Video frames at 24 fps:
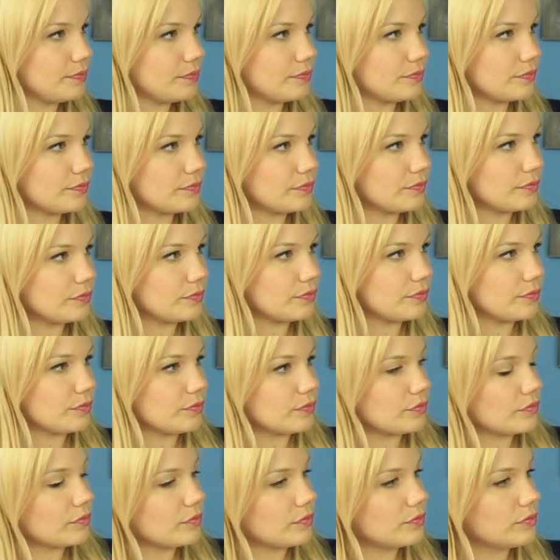
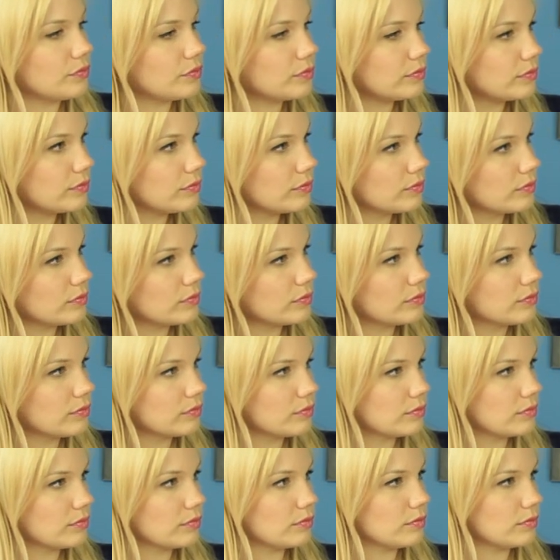
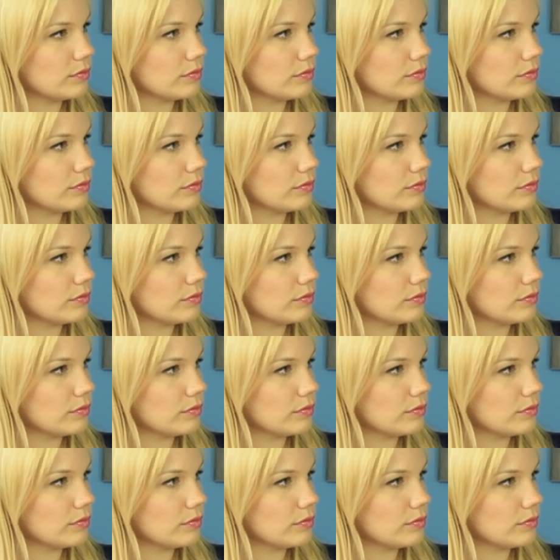[no speech]